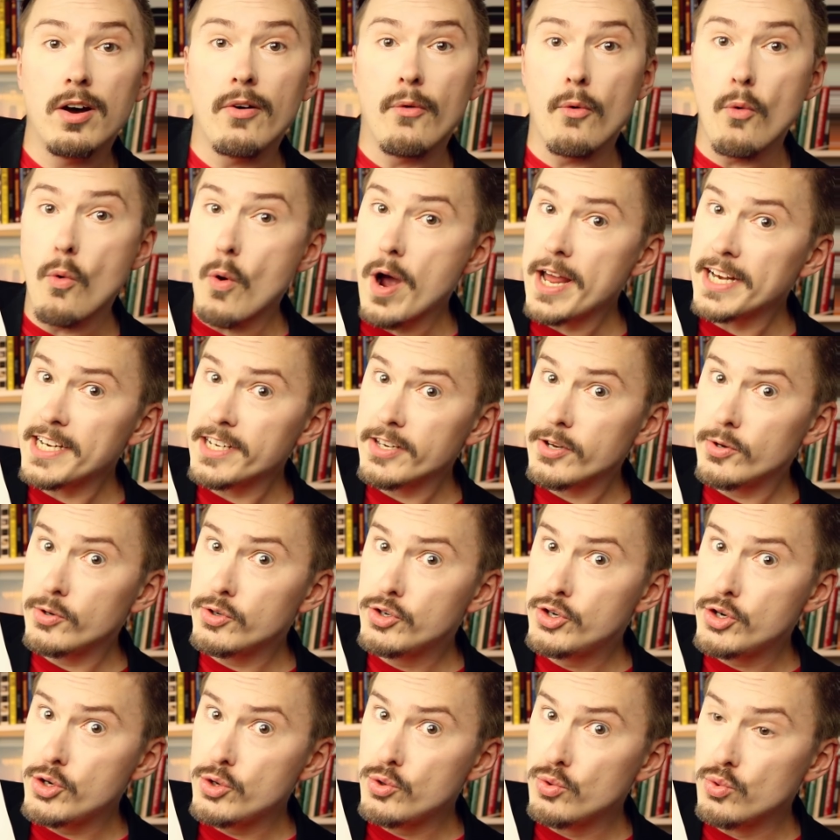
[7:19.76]
When you
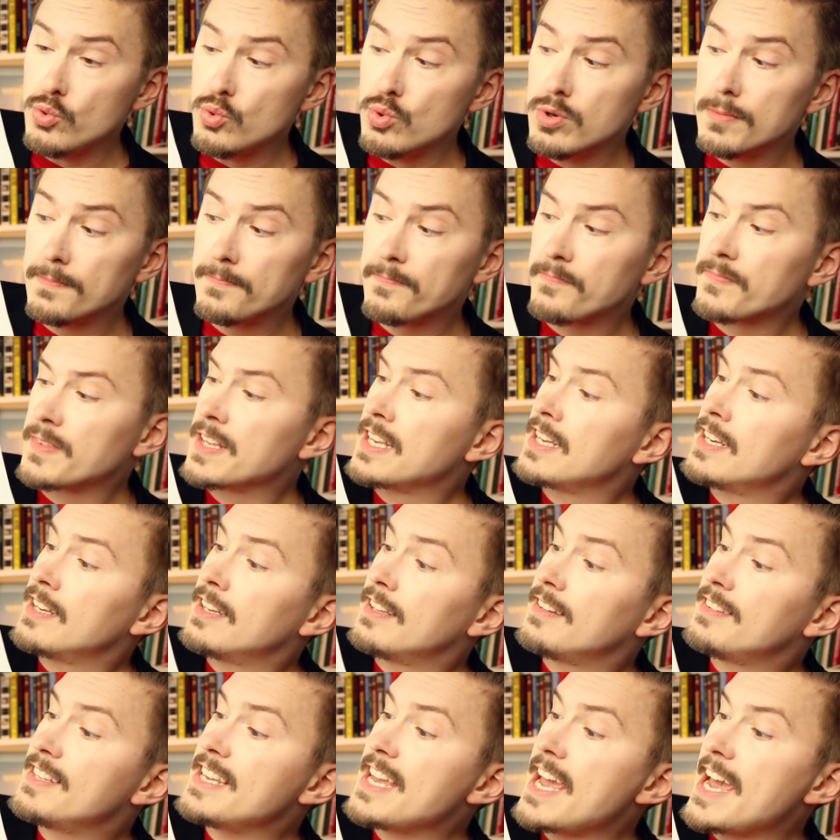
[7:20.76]
do,
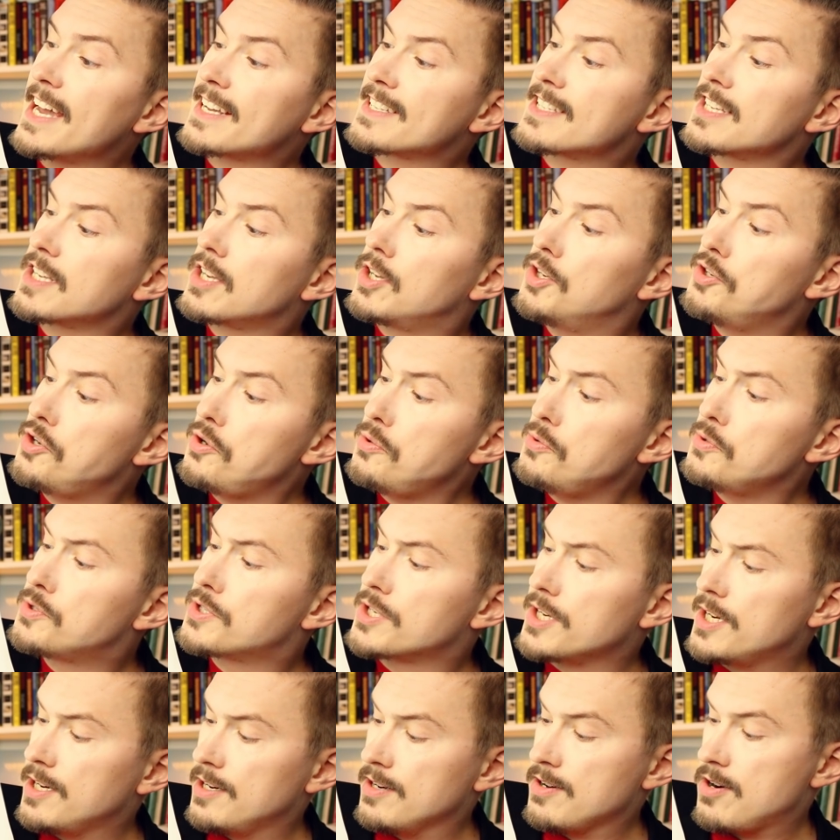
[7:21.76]
the
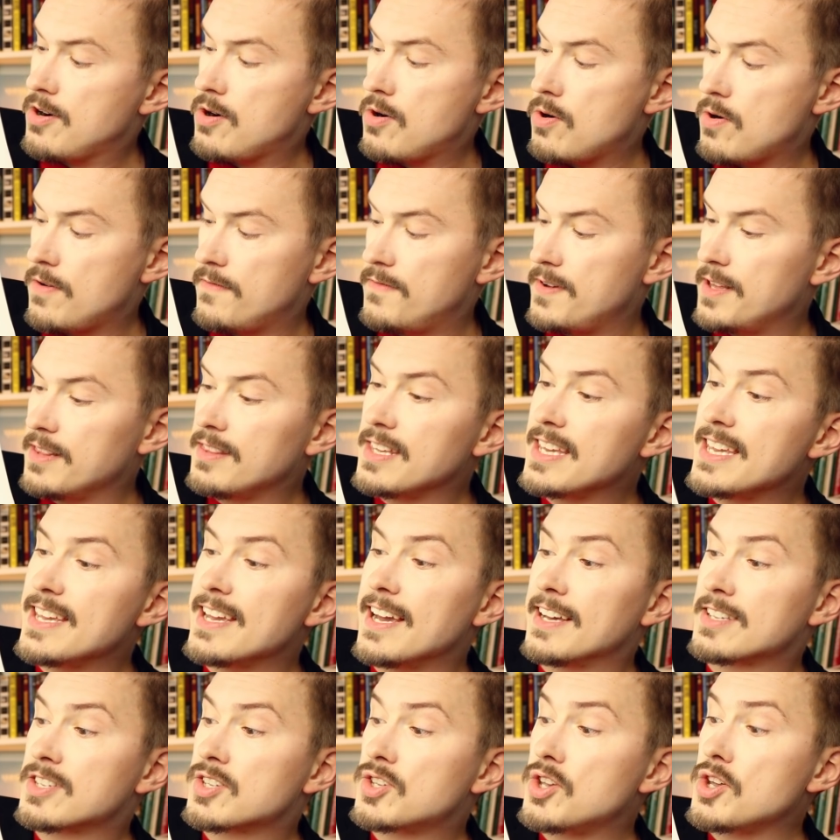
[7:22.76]
execution of
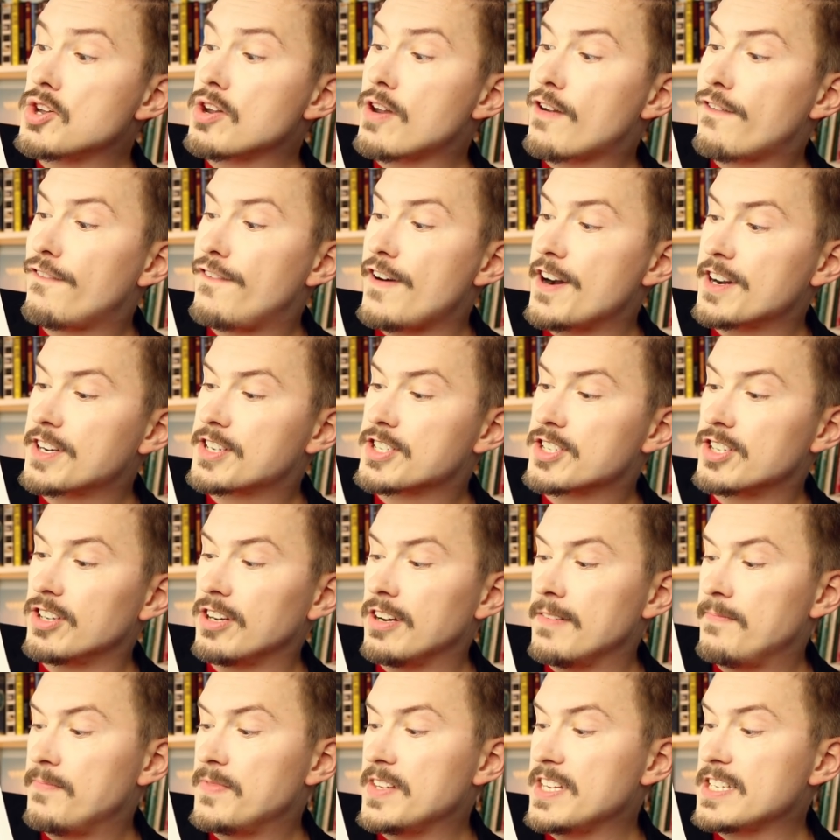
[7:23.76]
the async
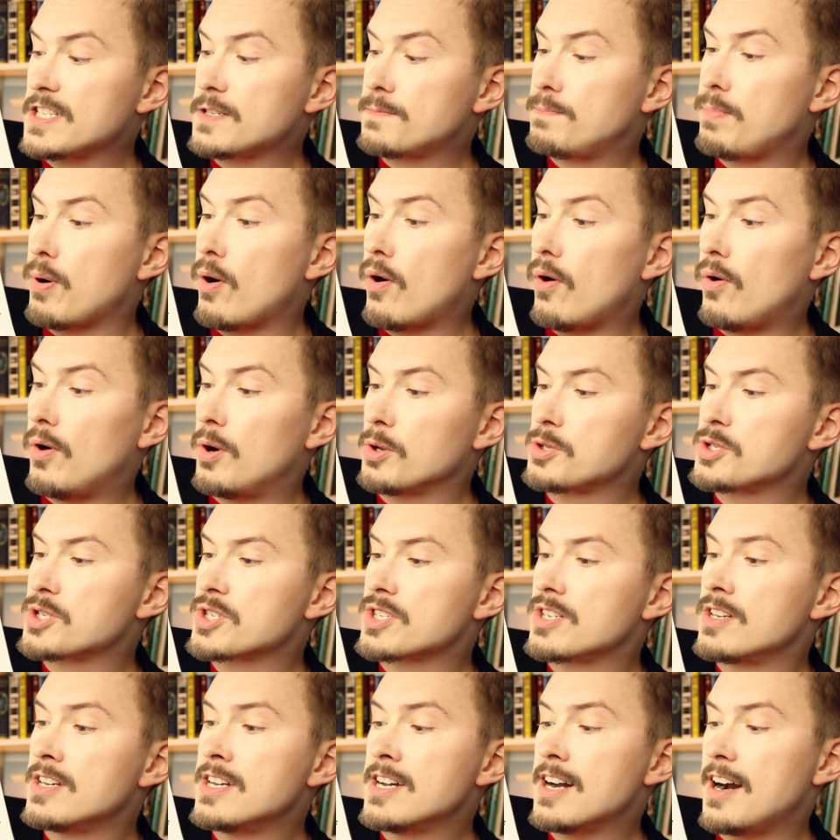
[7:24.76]
function is
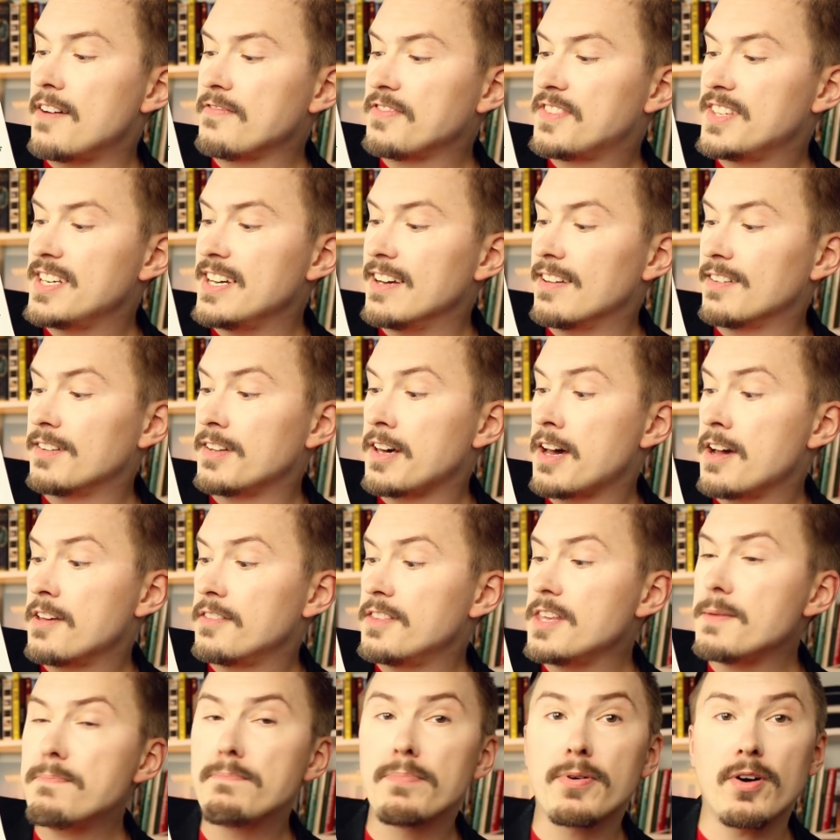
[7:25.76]
paused until
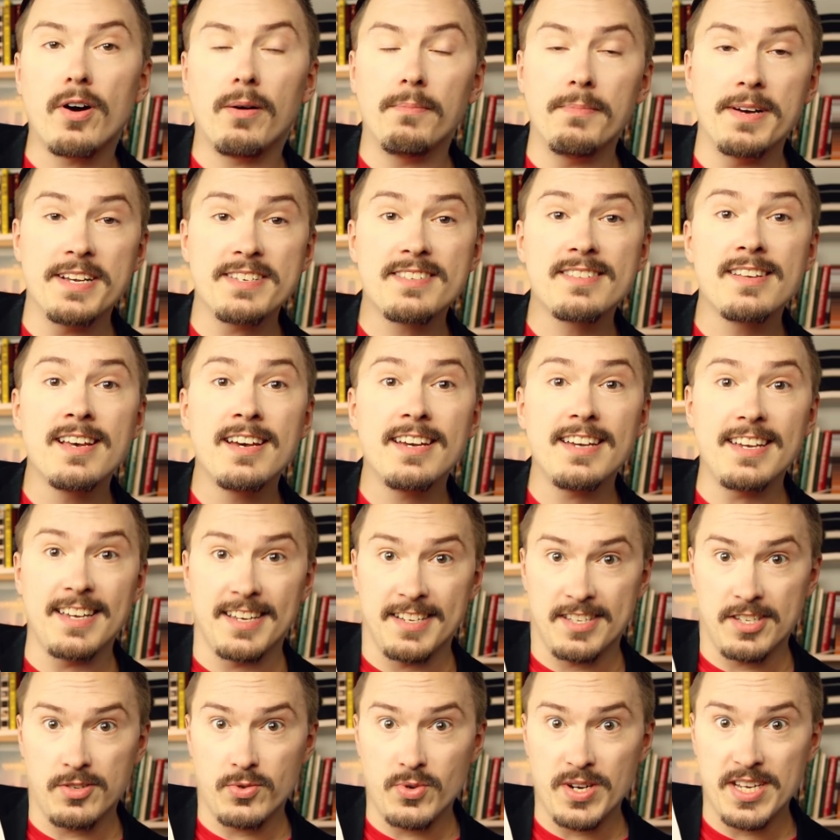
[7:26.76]
the promise
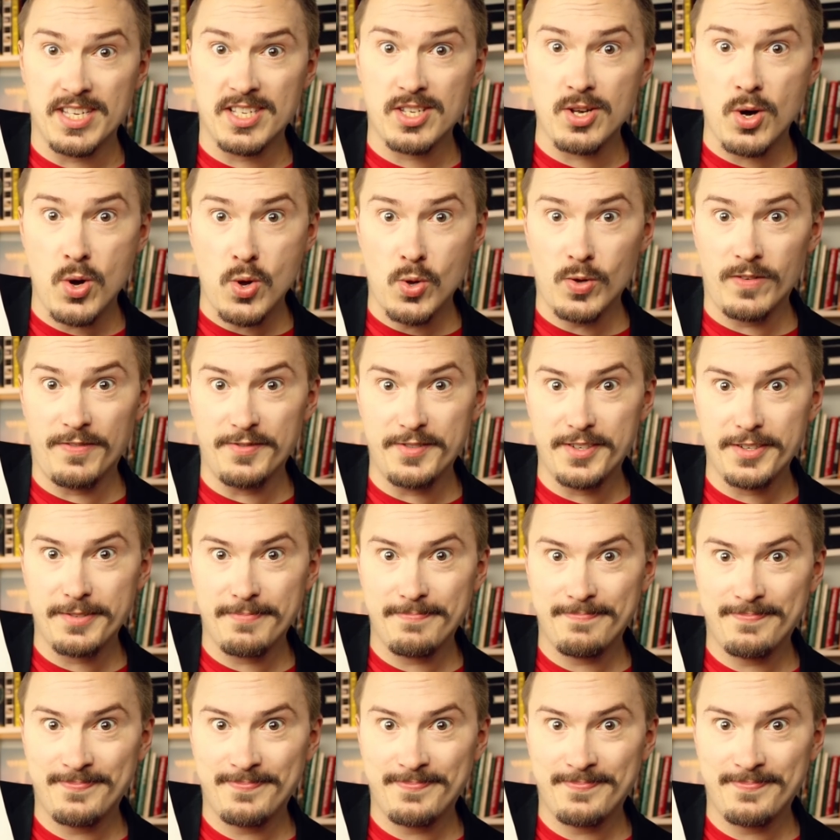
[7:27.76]
is resolved.